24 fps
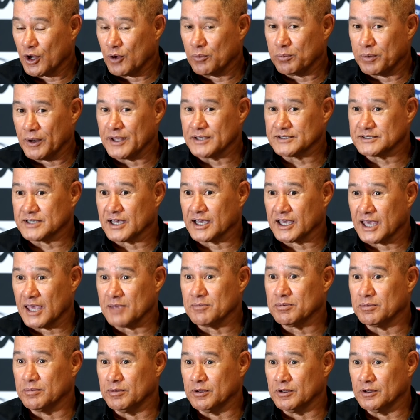our players are
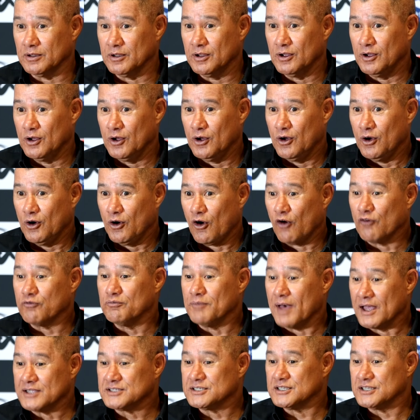capable of
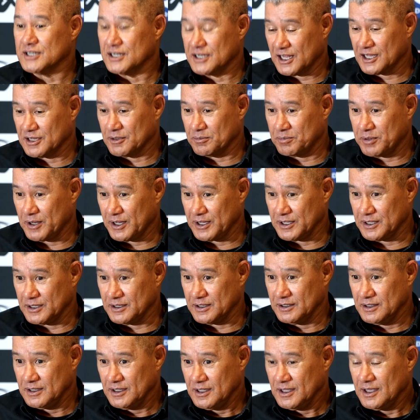matching another player,
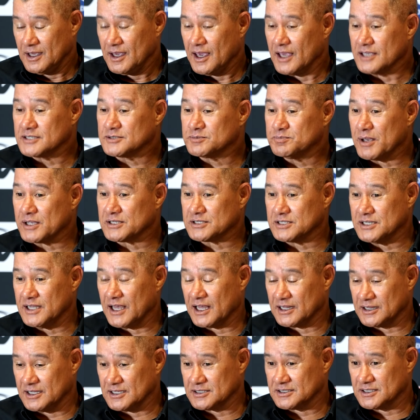especially
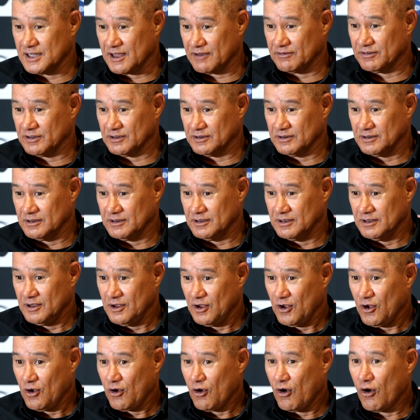at this level
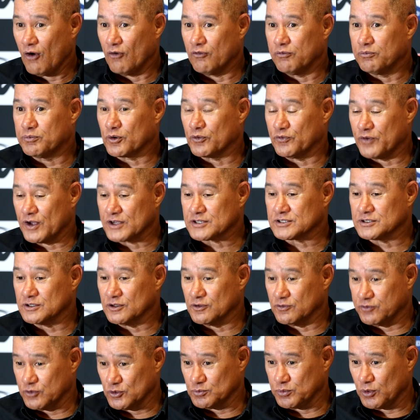of professional
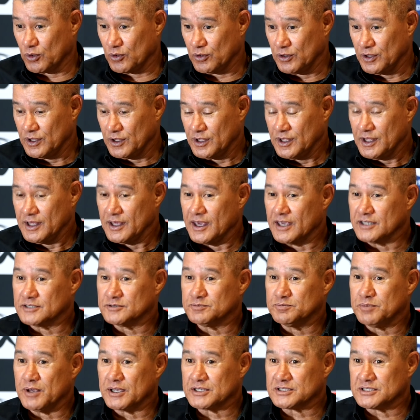football,
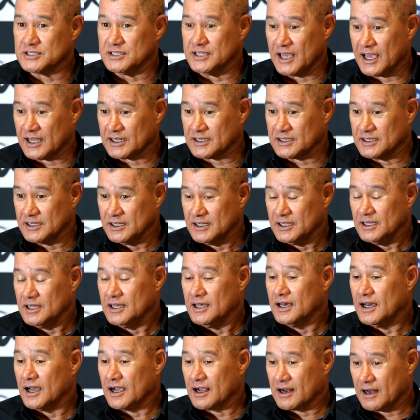especially at
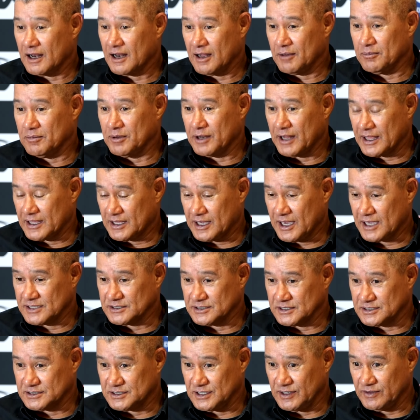a club like
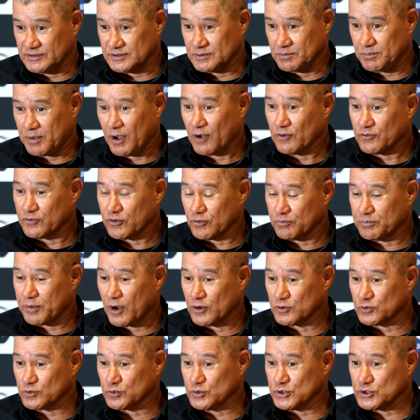Kaizer Chiefs. Pound for
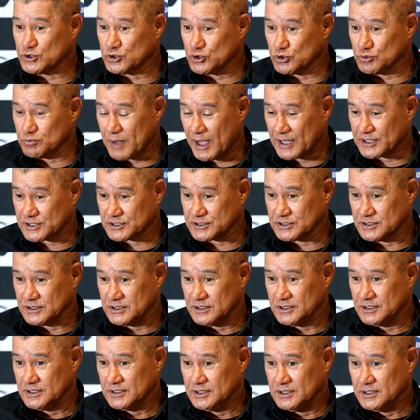pound, we should match
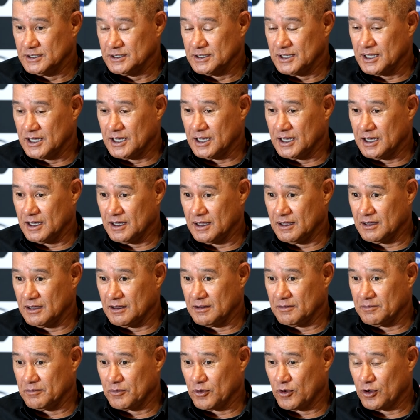
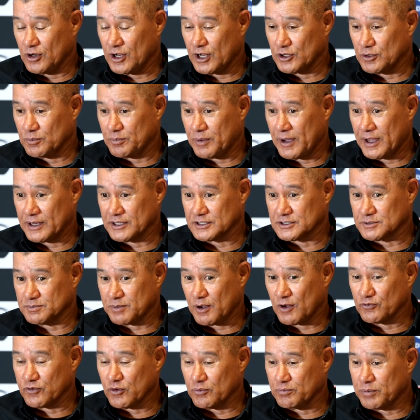Orlando Pirates.
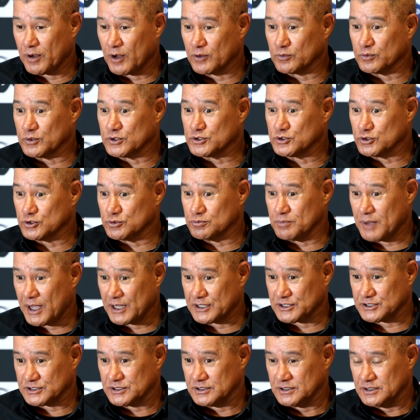Pound for pound, we should
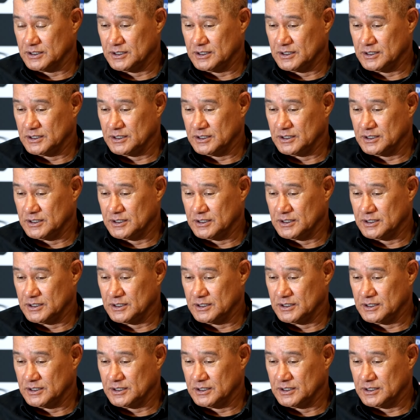match